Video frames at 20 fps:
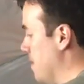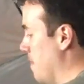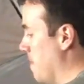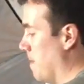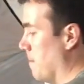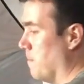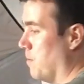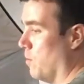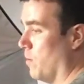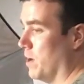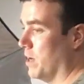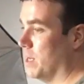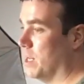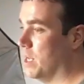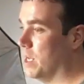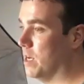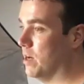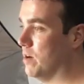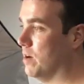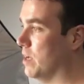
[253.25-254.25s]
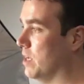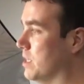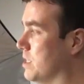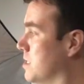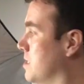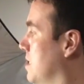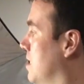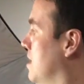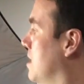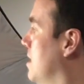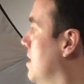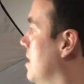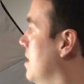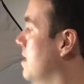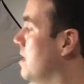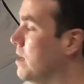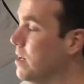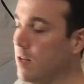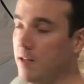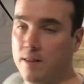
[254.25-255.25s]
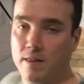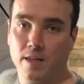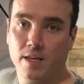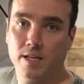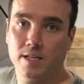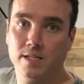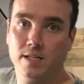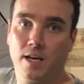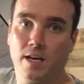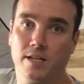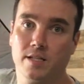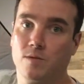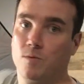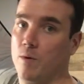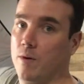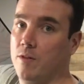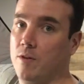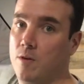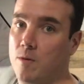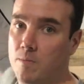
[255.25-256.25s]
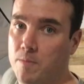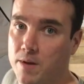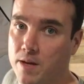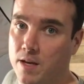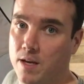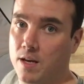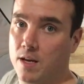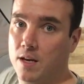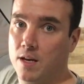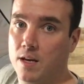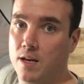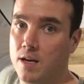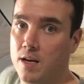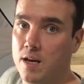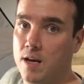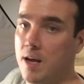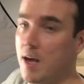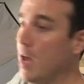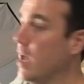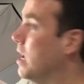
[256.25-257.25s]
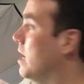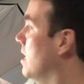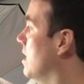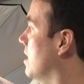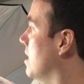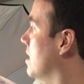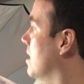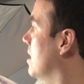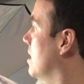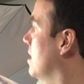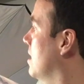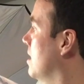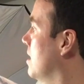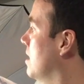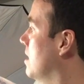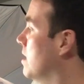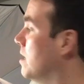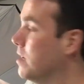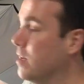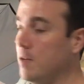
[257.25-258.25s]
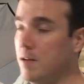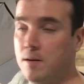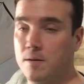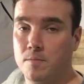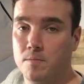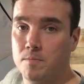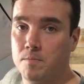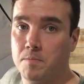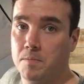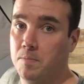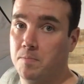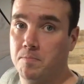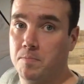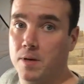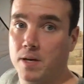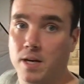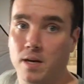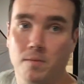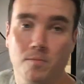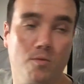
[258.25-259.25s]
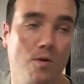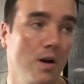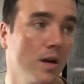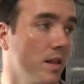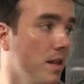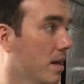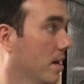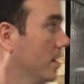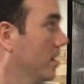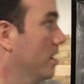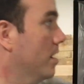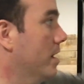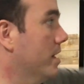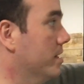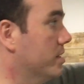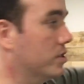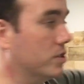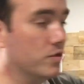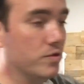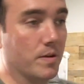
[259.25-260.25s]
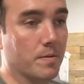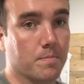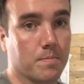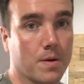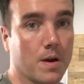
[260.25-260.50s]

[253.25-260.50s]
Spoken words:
the point here is these lights, whether it be a big umbrella, a strip